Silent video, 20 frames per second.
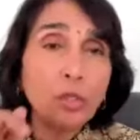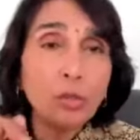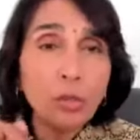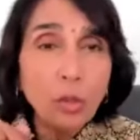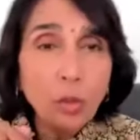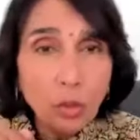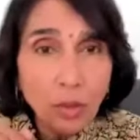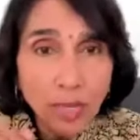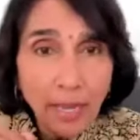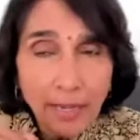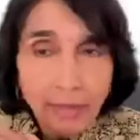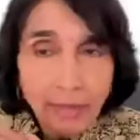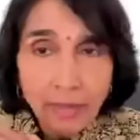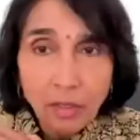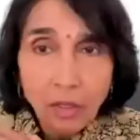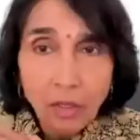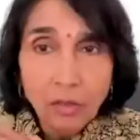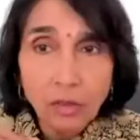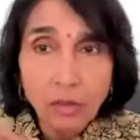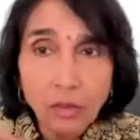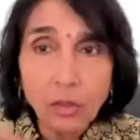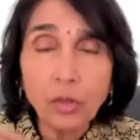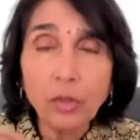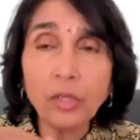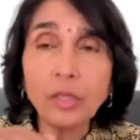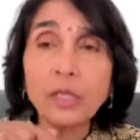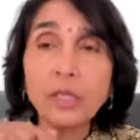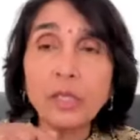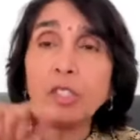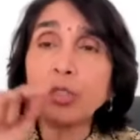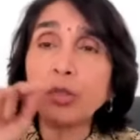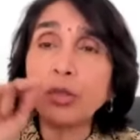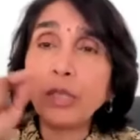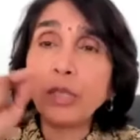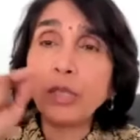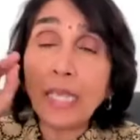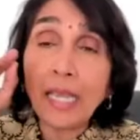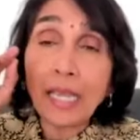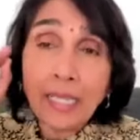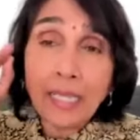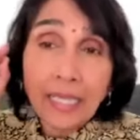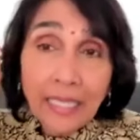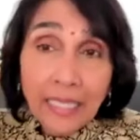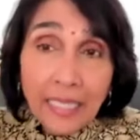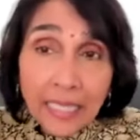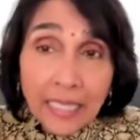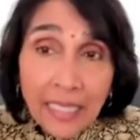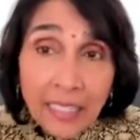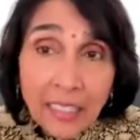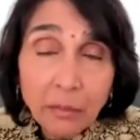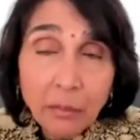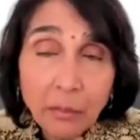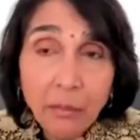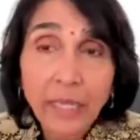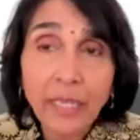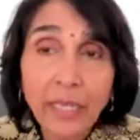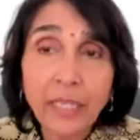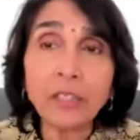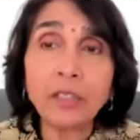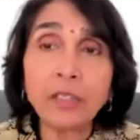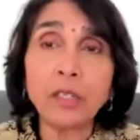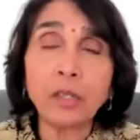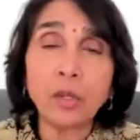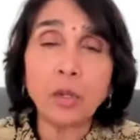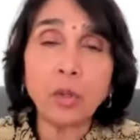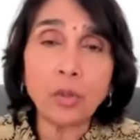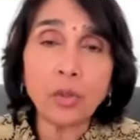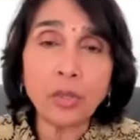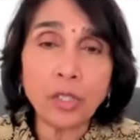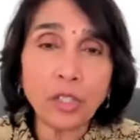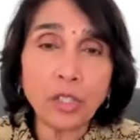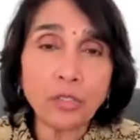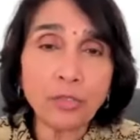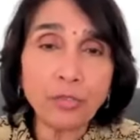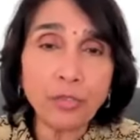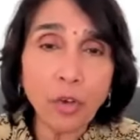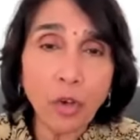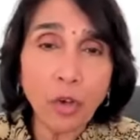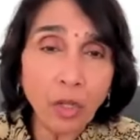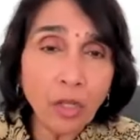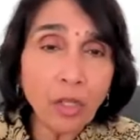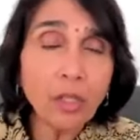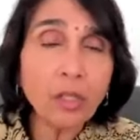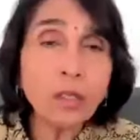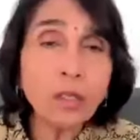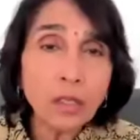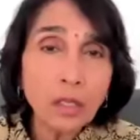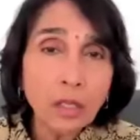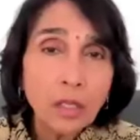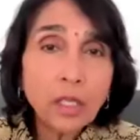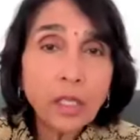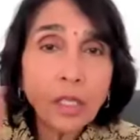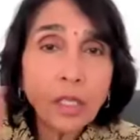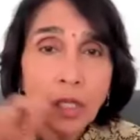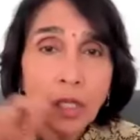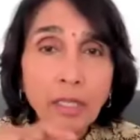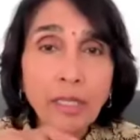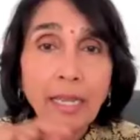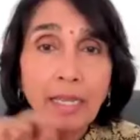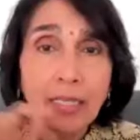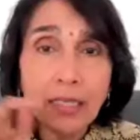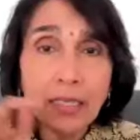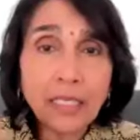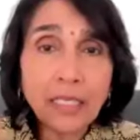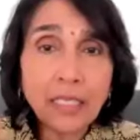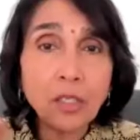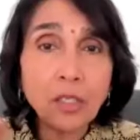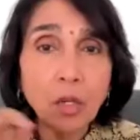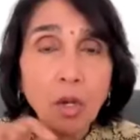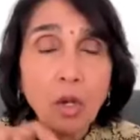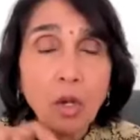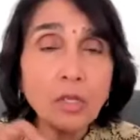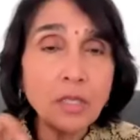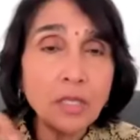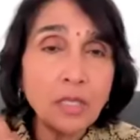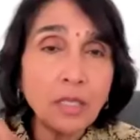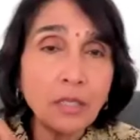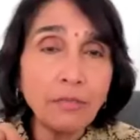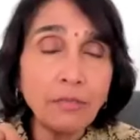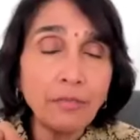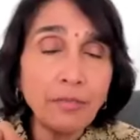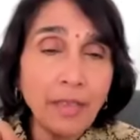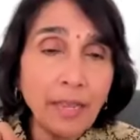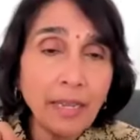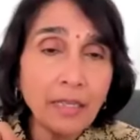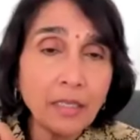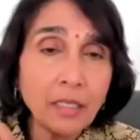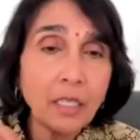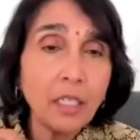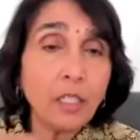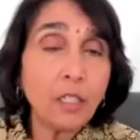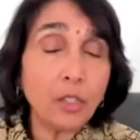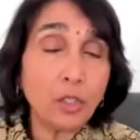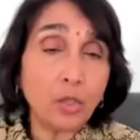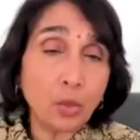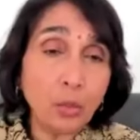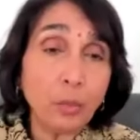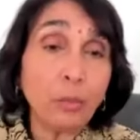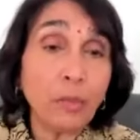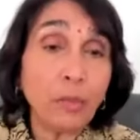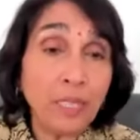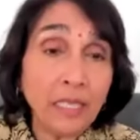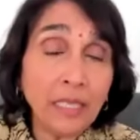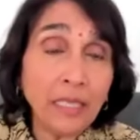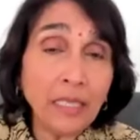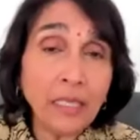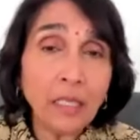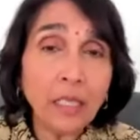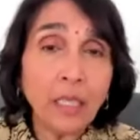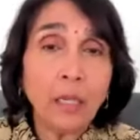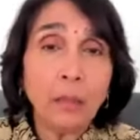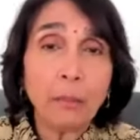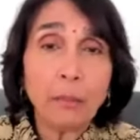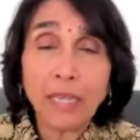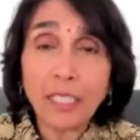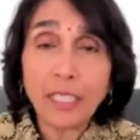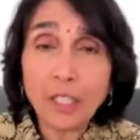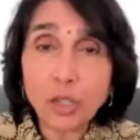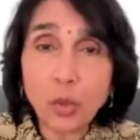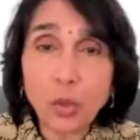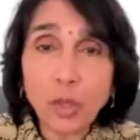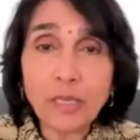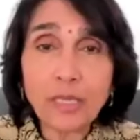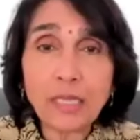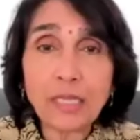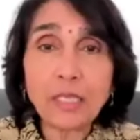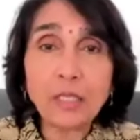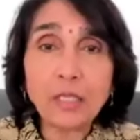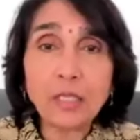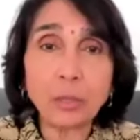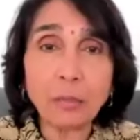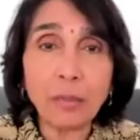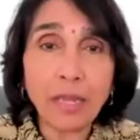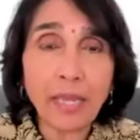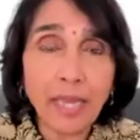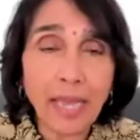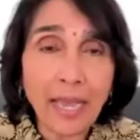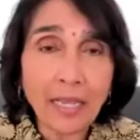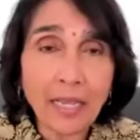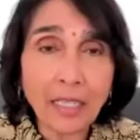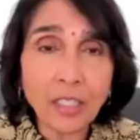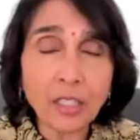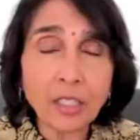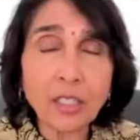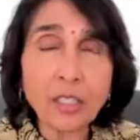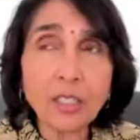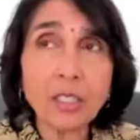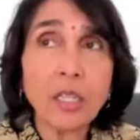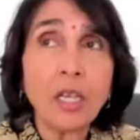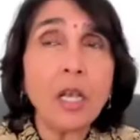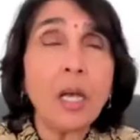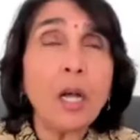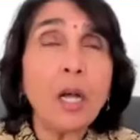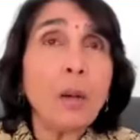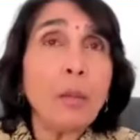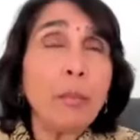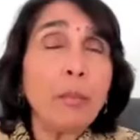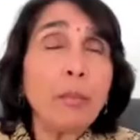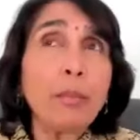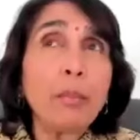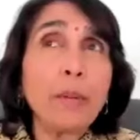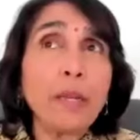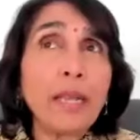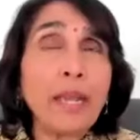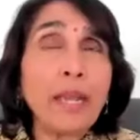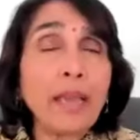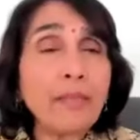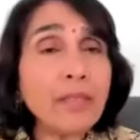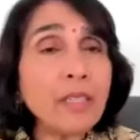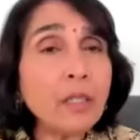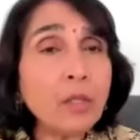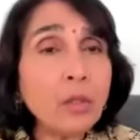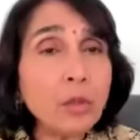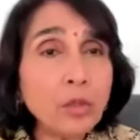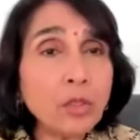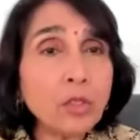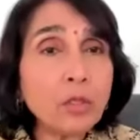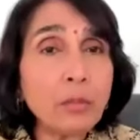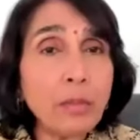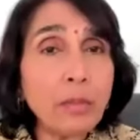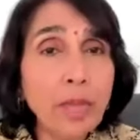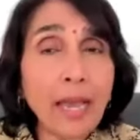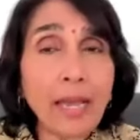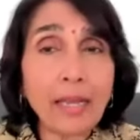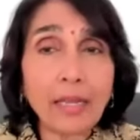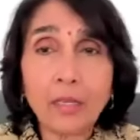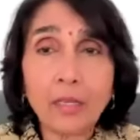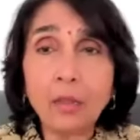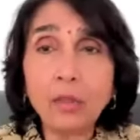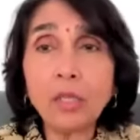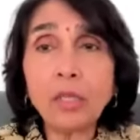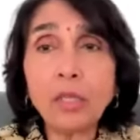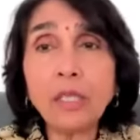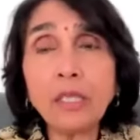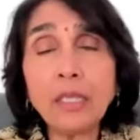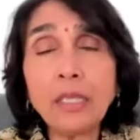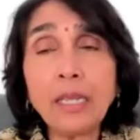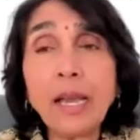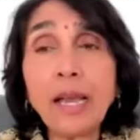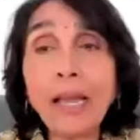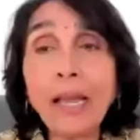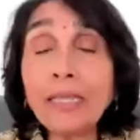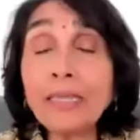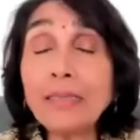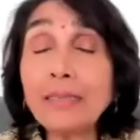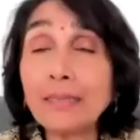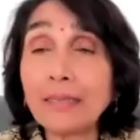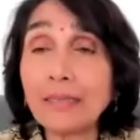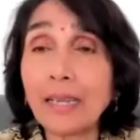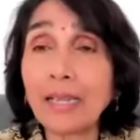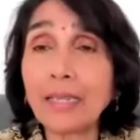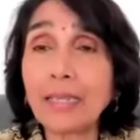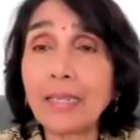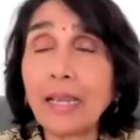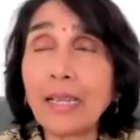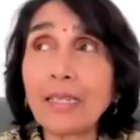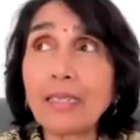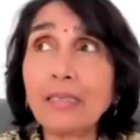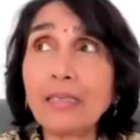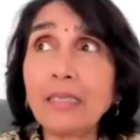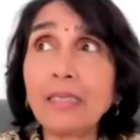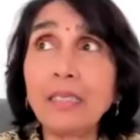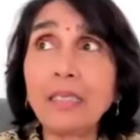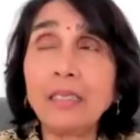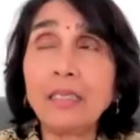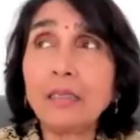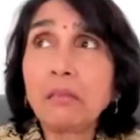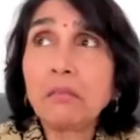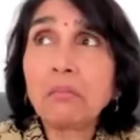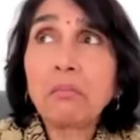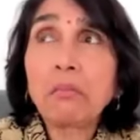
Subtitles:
landed on the coconut tree and it made the coconut fall, connecting cause and effect to me, my choices or my actions. But having looked back, looking in hindsight, I see,